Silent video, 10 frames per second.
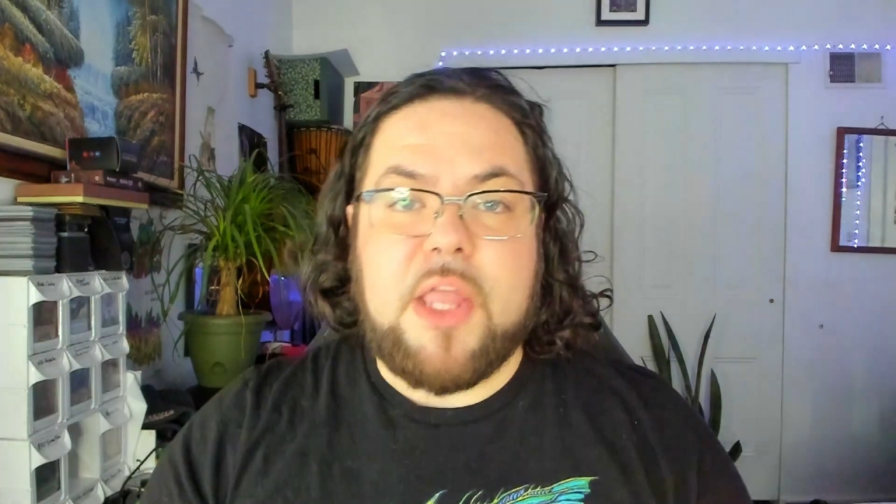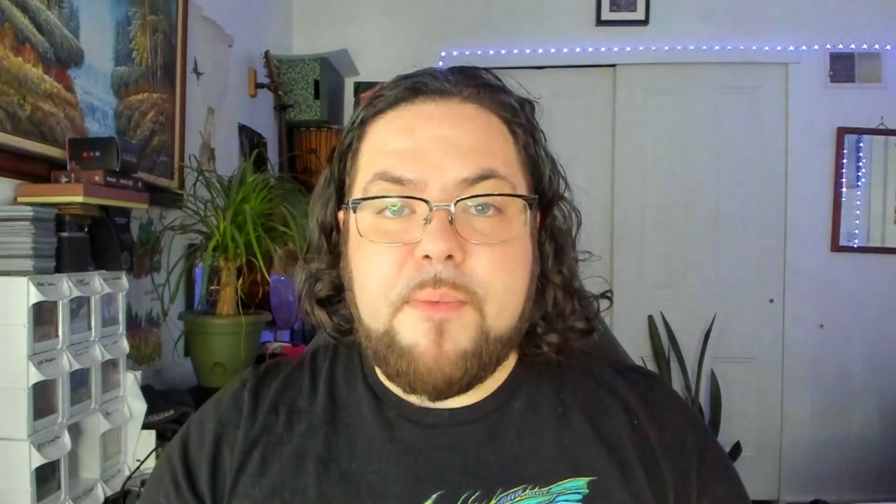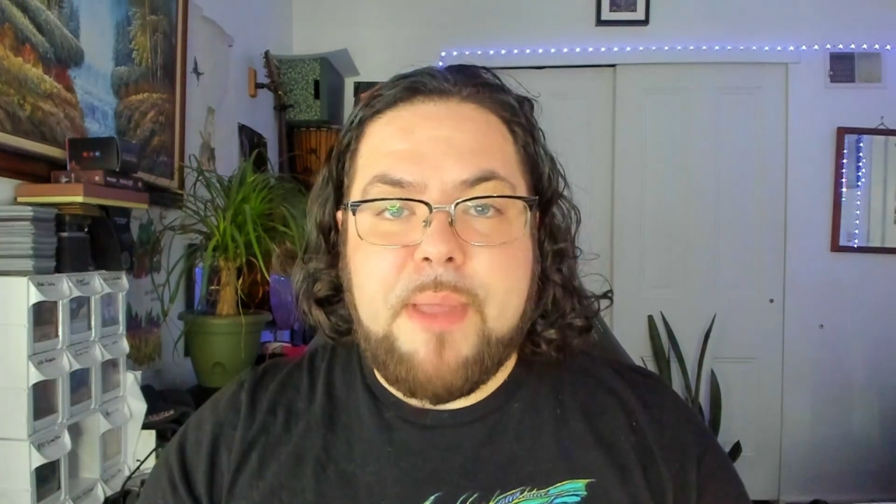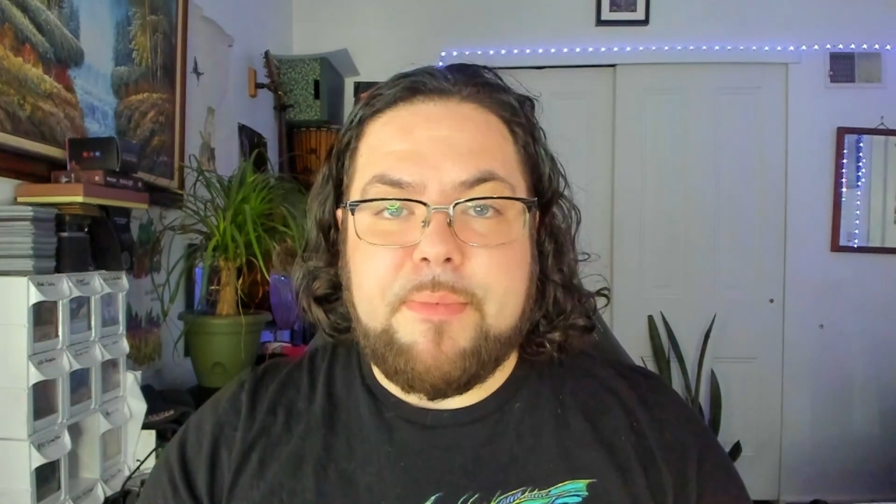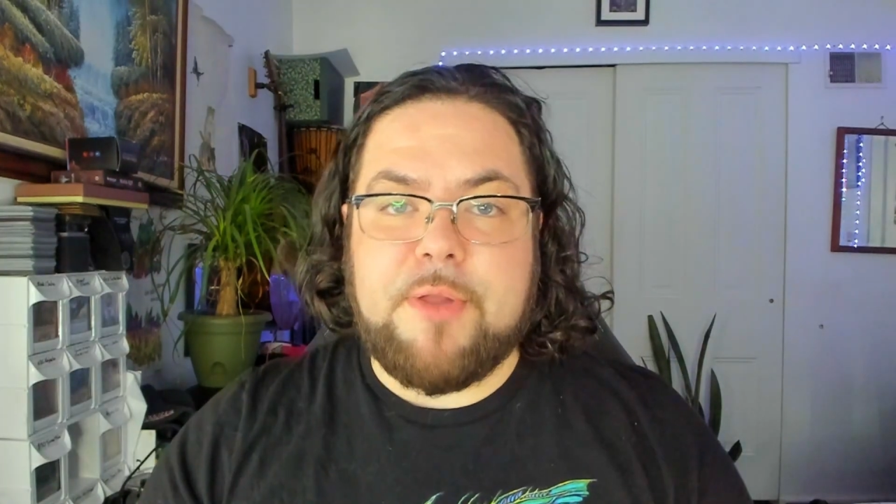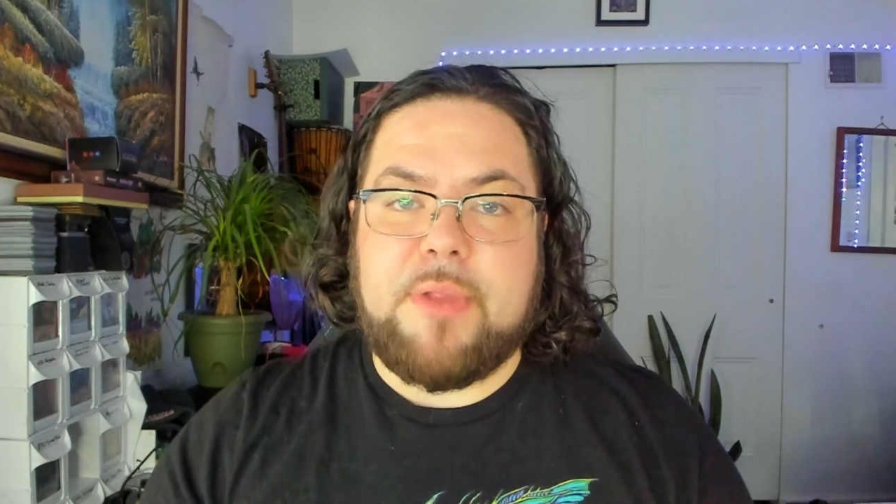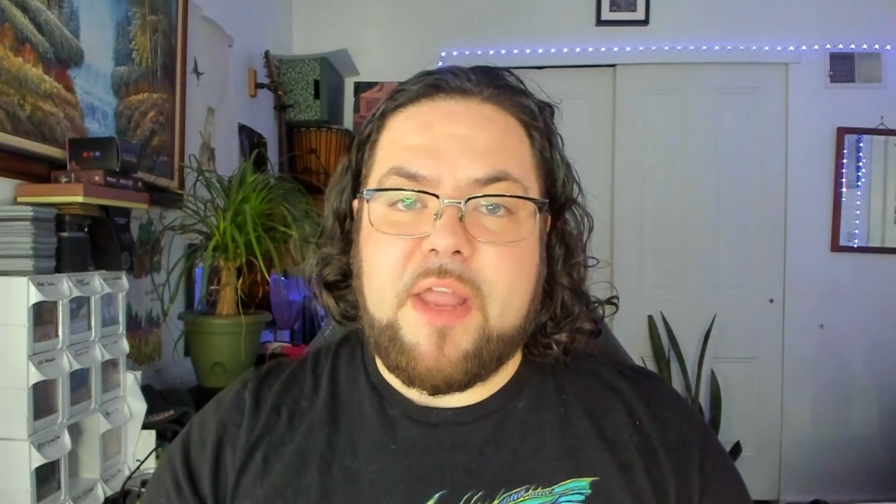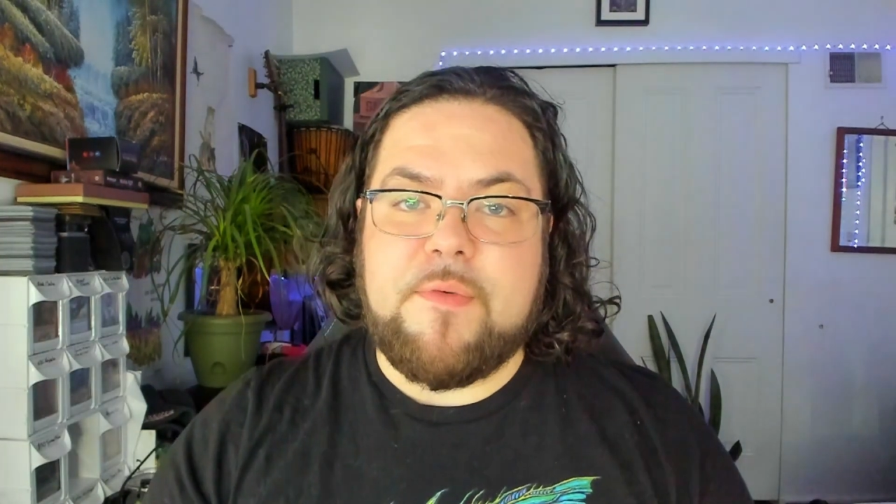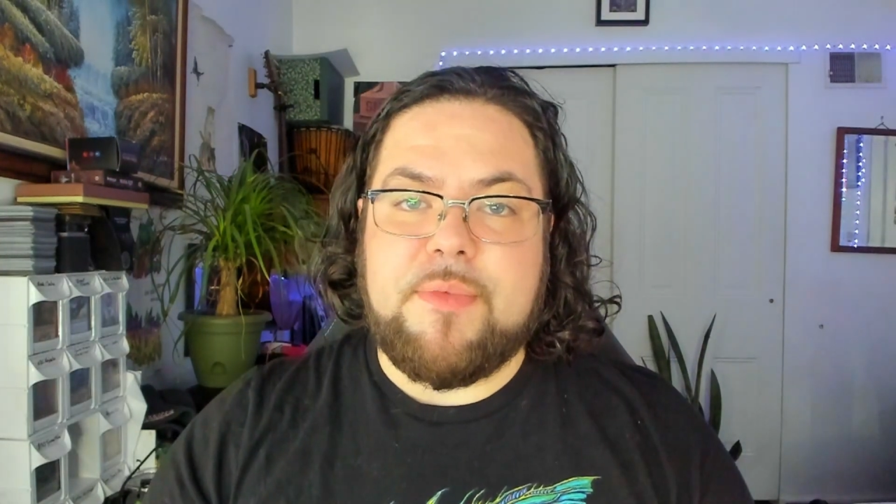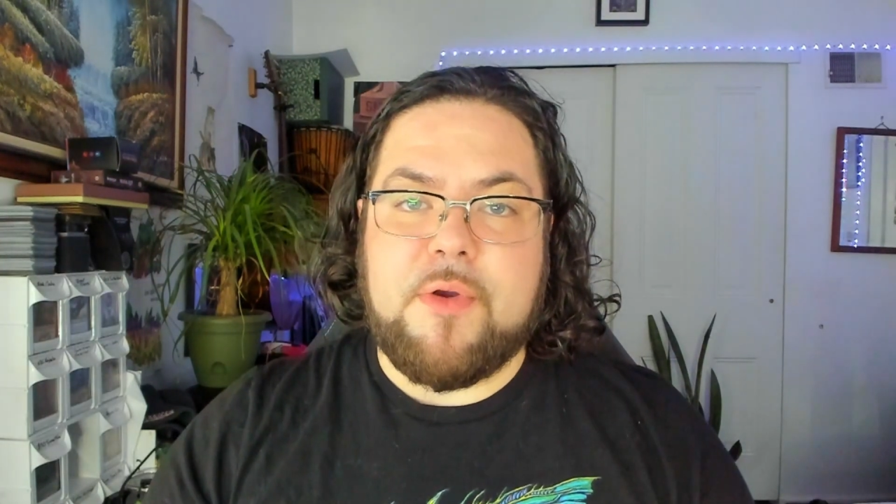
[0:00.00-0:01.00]
Allowing people to
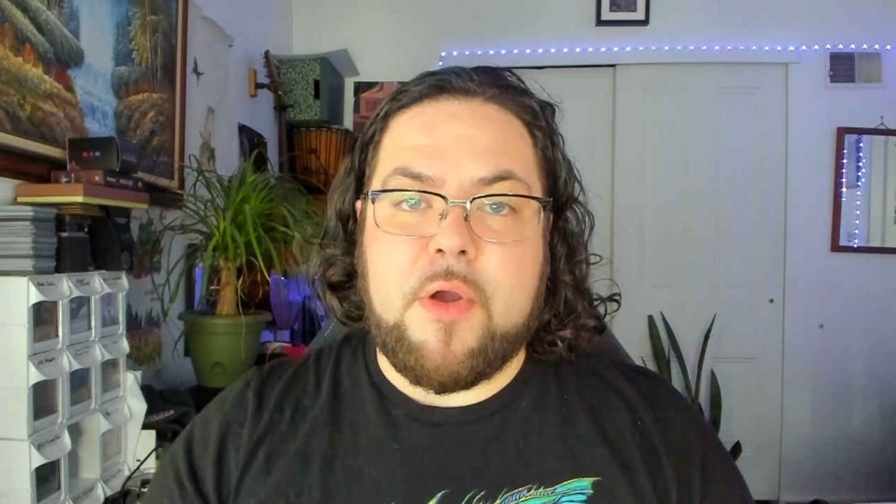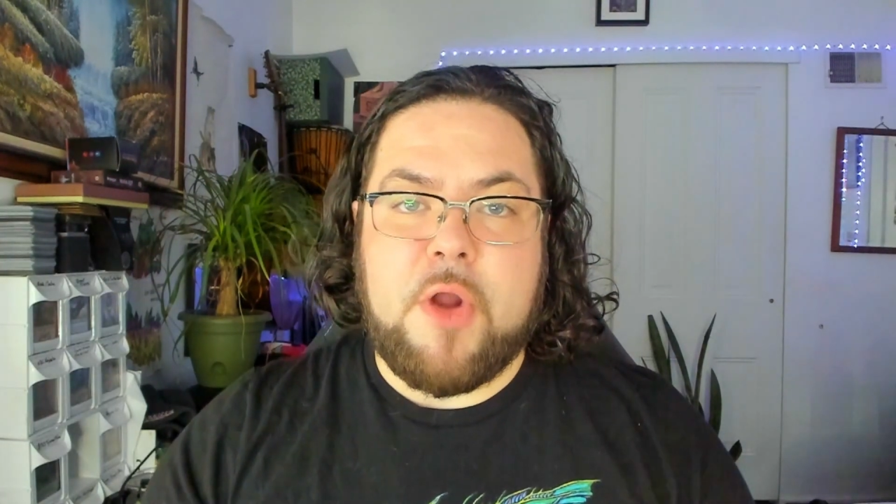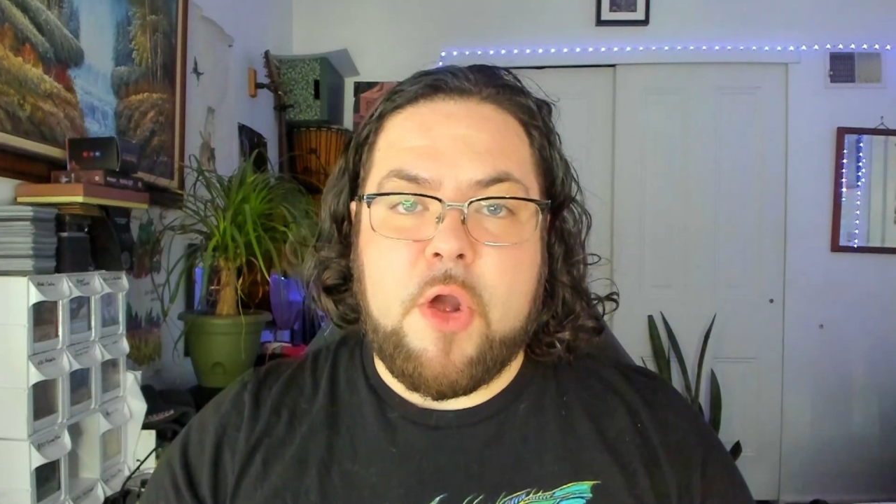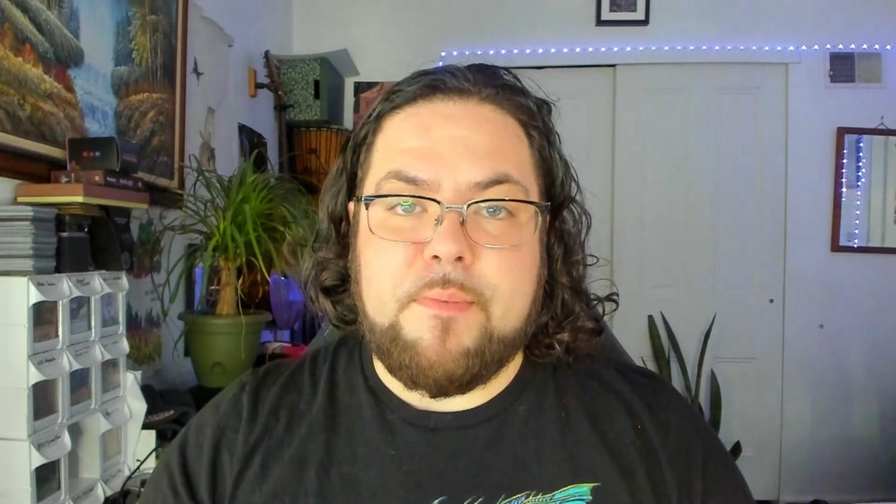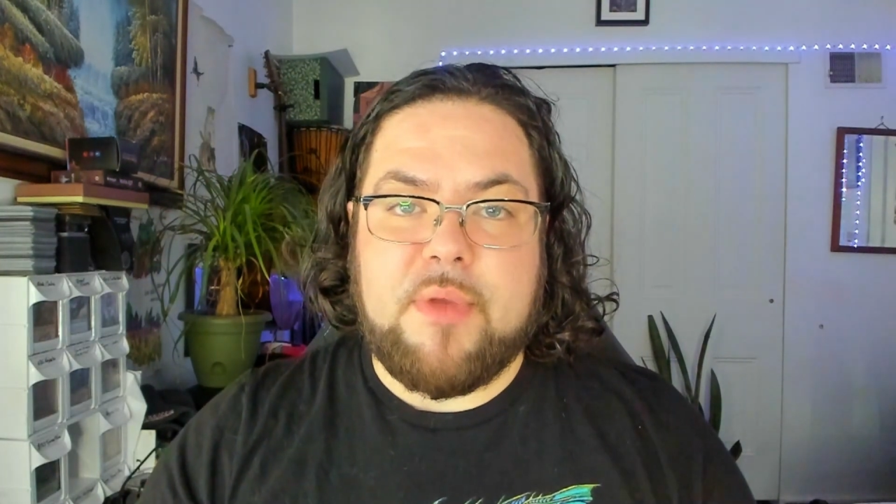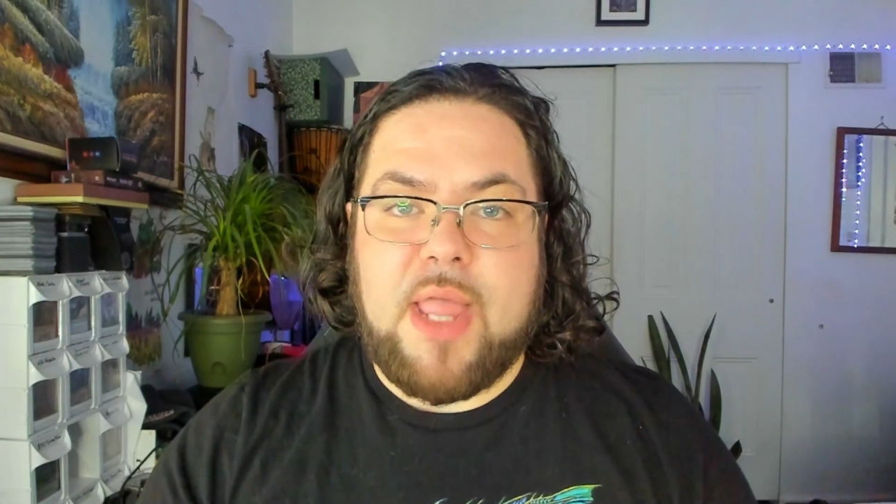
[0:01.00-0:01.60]
play from their own home